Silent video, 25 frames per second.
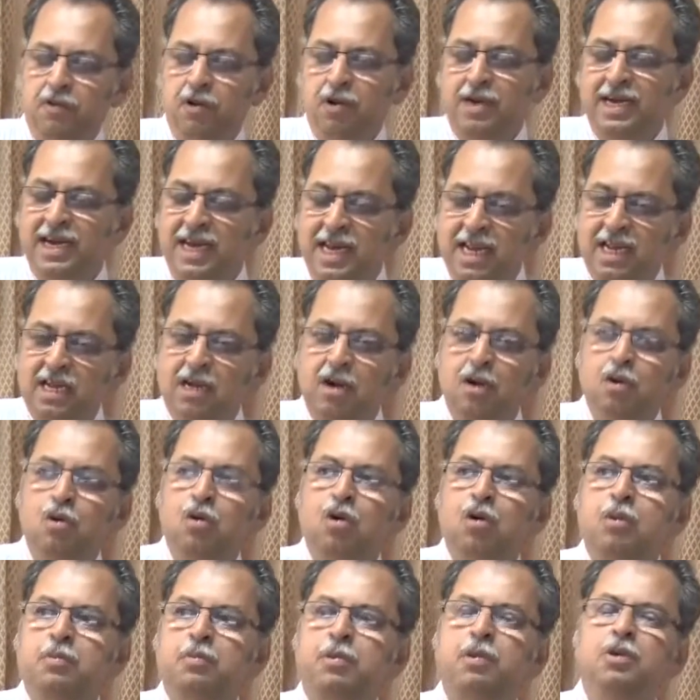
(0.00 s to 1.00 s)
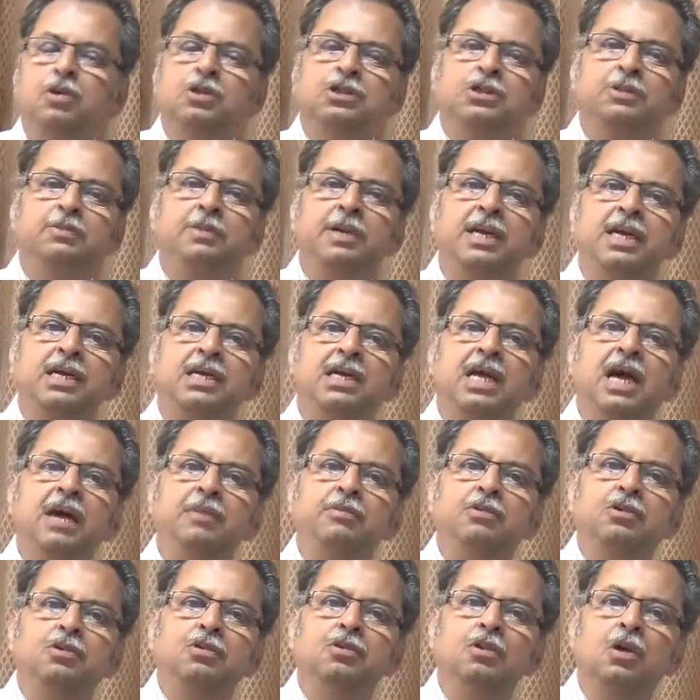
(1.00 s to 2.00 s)
reading a good book, spare
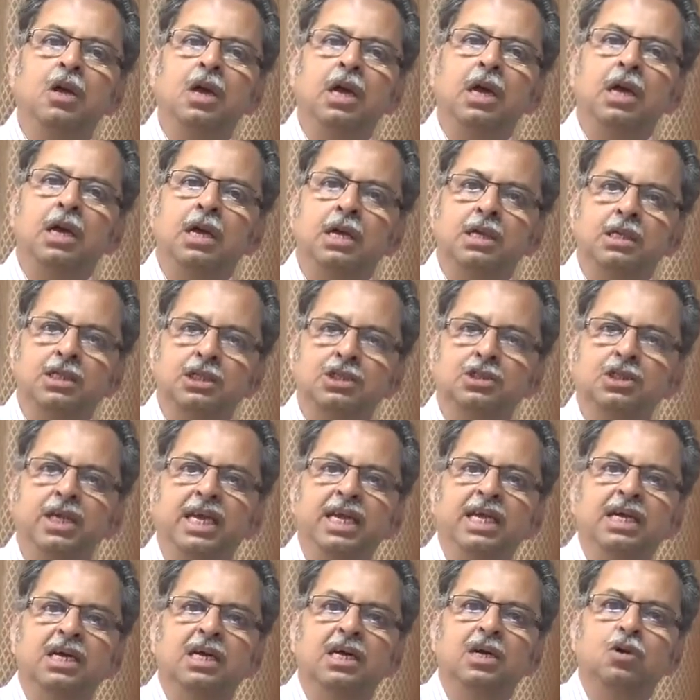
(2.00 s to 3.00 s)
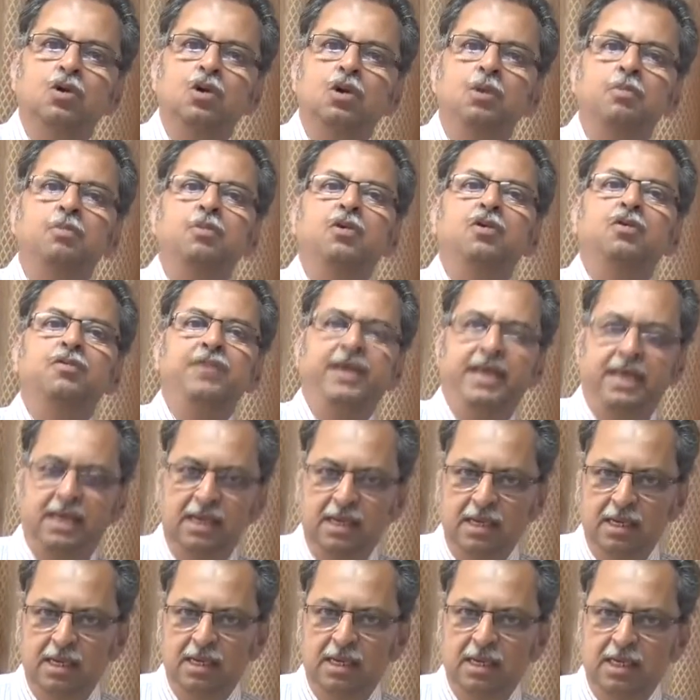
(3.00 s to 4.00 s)
time to seeing a good movie,
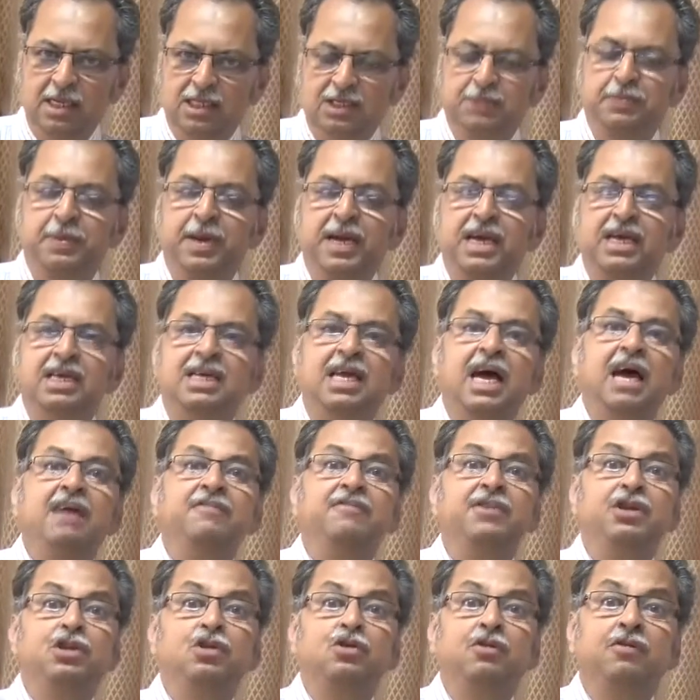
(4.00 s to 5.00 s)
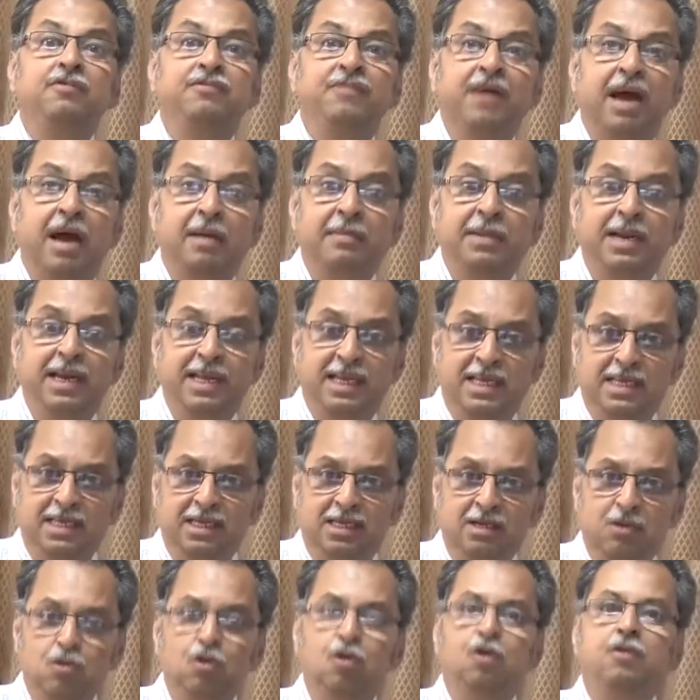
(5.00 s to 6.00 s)
spare time with your family.
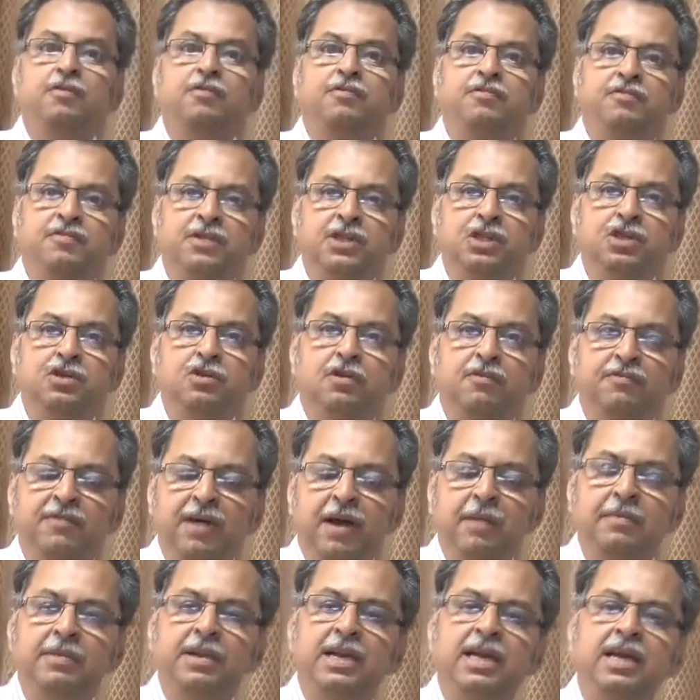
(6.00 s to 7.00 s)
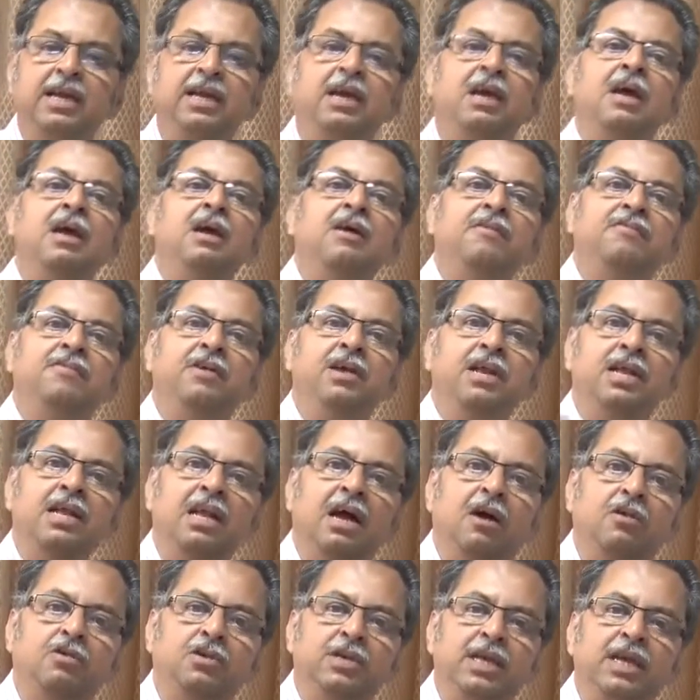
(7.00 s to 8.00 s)
Go with your family for an
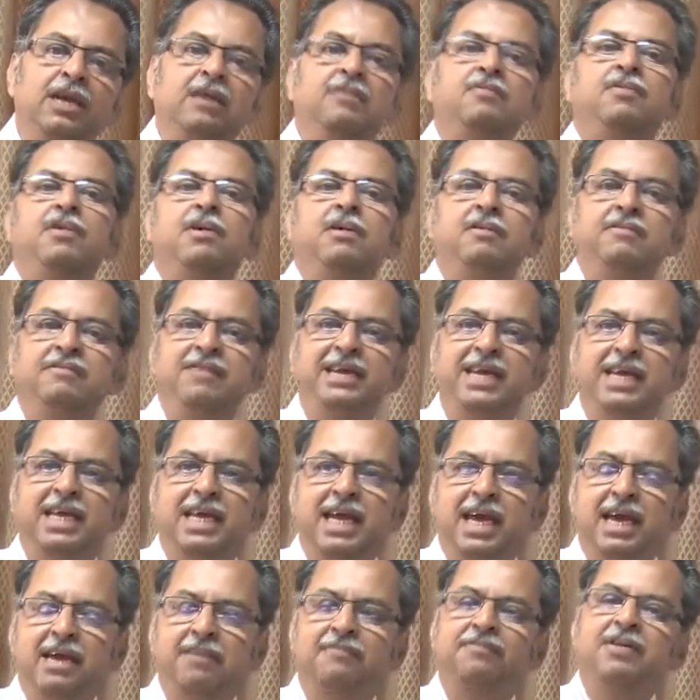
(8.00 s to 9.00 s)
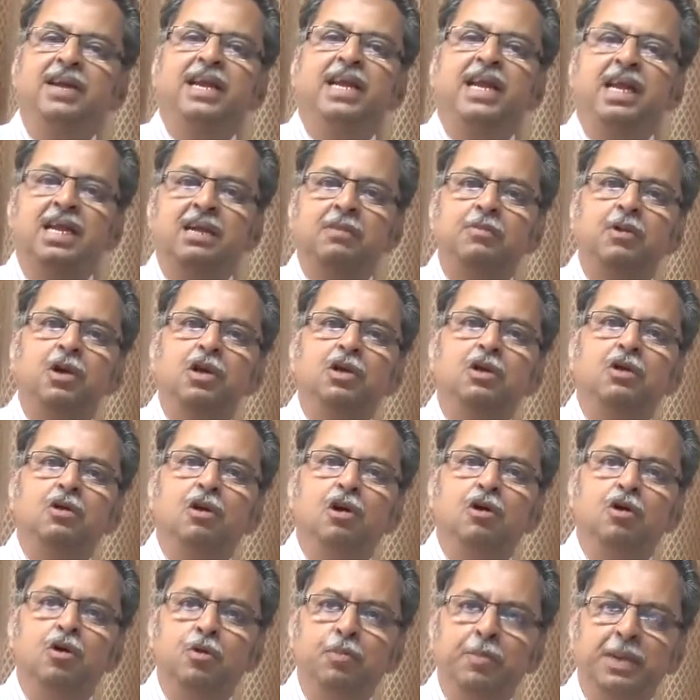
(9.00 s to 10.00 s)
outing, for a weekend. Forget about your
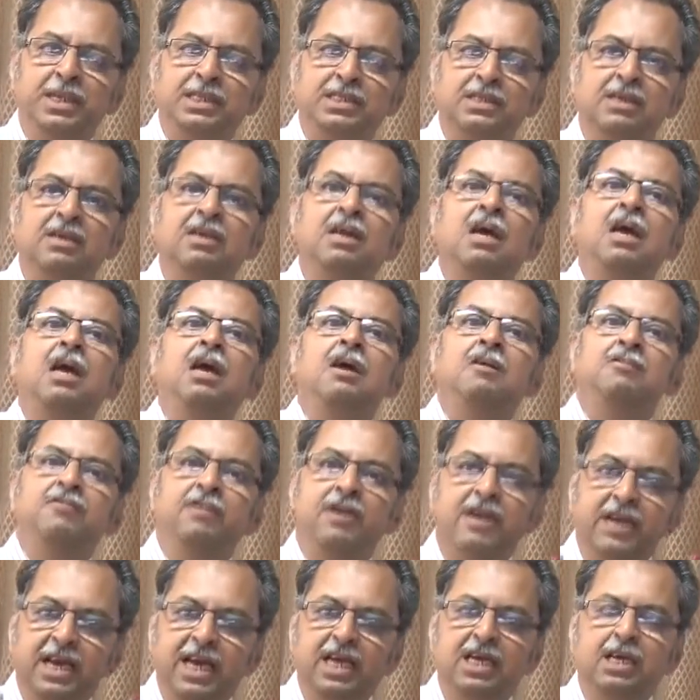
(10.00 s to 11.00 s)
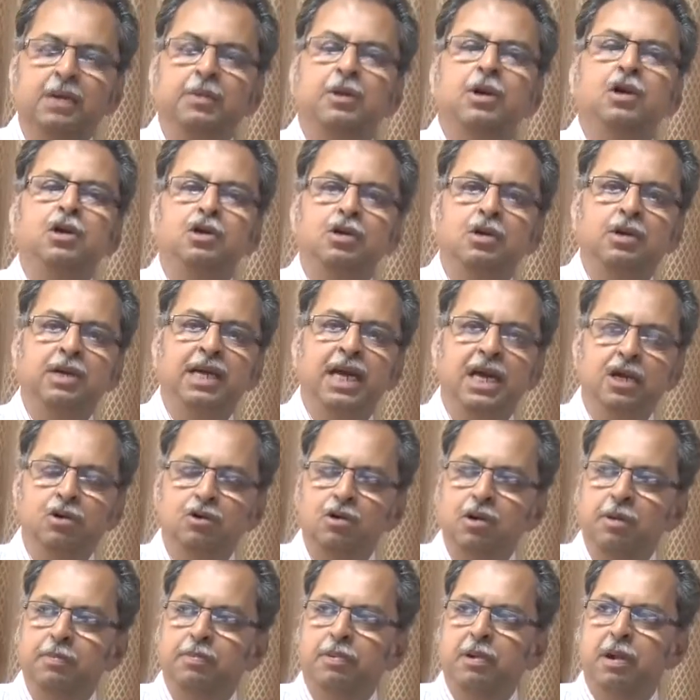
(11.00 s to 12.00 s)
occupation, forget about your
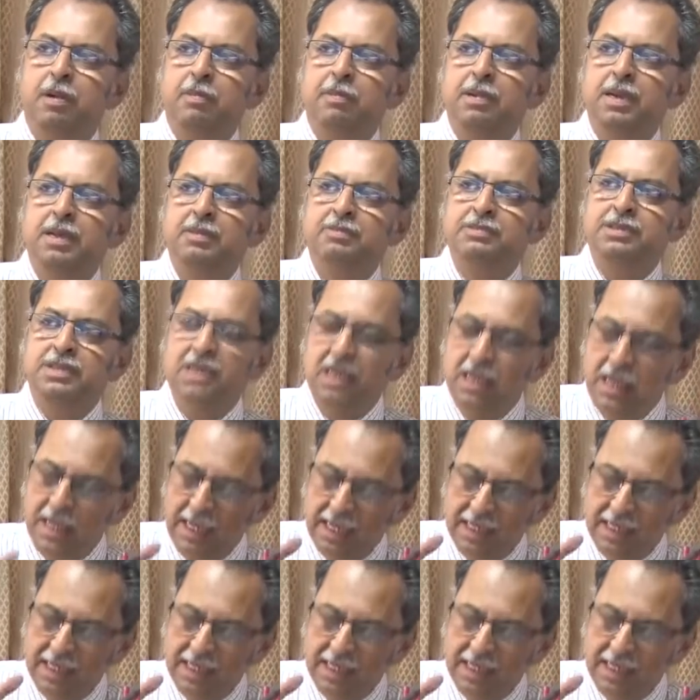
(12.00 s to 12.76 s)
day-to-day problems.